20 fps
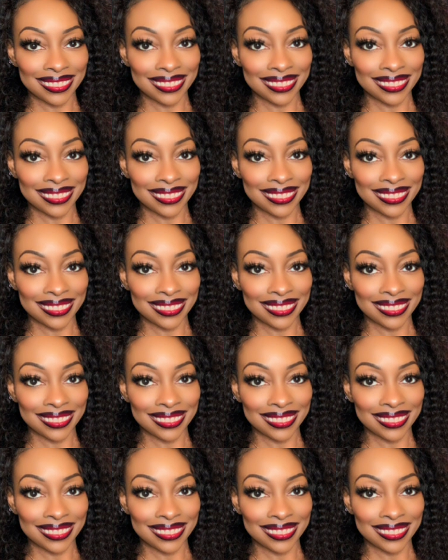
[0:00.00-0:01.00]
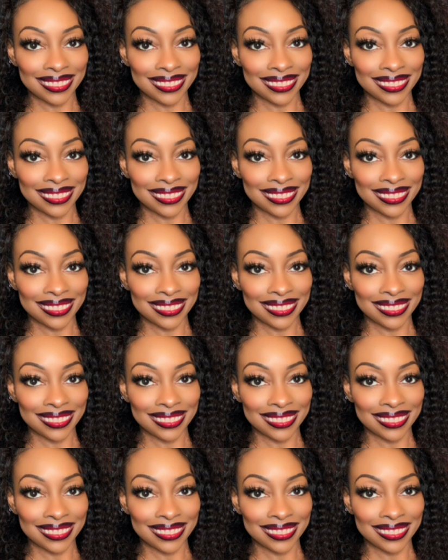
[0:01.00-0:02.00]

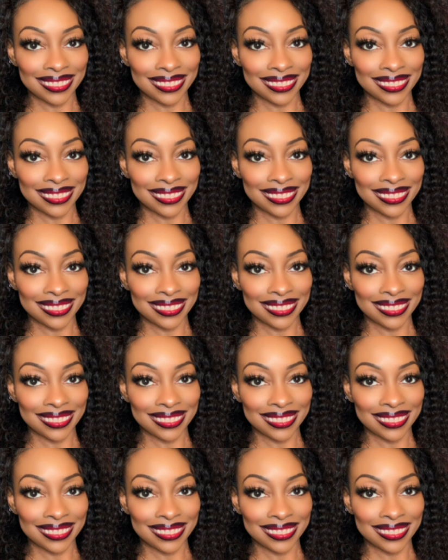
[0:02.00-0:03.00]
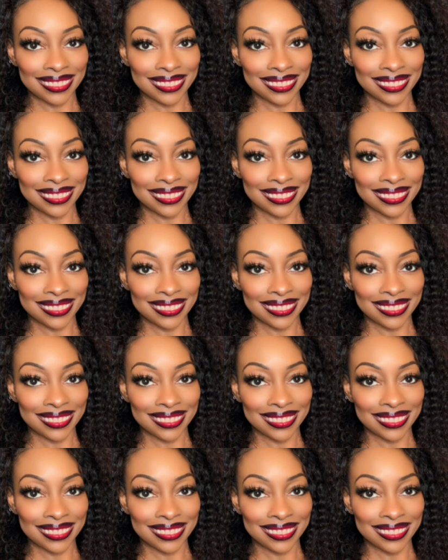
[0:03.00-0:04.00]

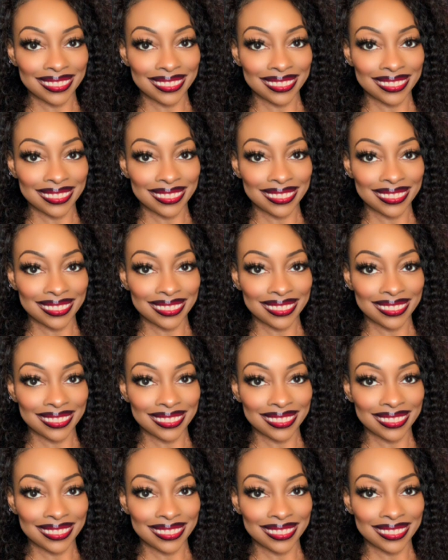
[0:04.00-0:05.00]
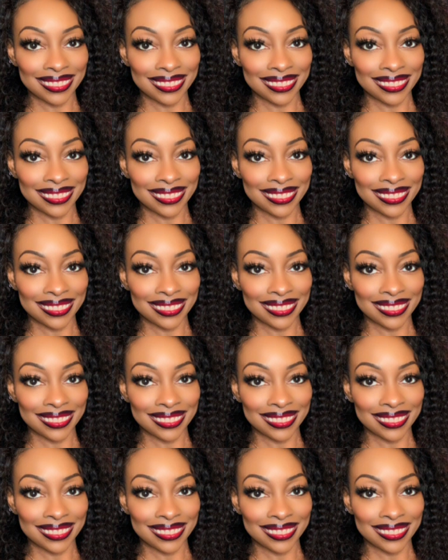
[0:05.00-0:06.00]

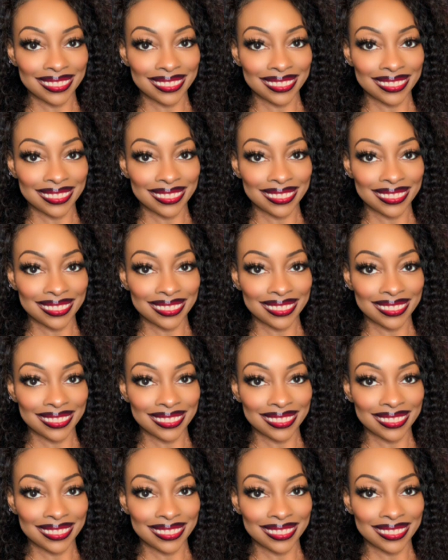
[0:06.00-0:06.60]
This is a still picture; no speech is visible.